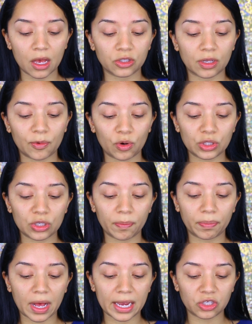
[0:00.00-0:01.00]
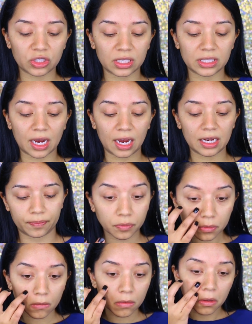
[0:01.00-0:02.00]
So I'm going to apply just a tiny
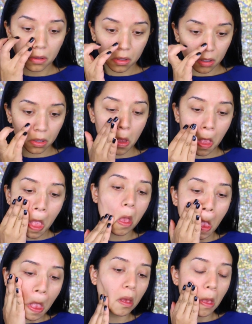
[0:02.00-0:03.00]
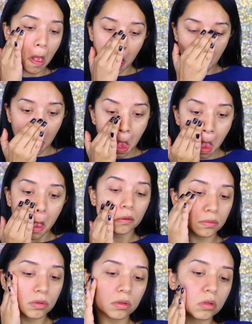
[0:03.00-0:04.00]
bit onto my right side
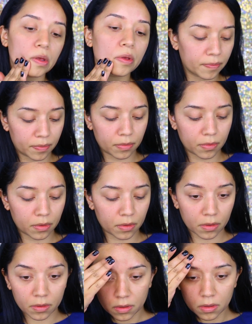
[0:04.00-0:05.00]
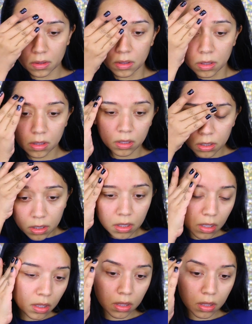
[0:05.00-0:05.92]
and blend that out.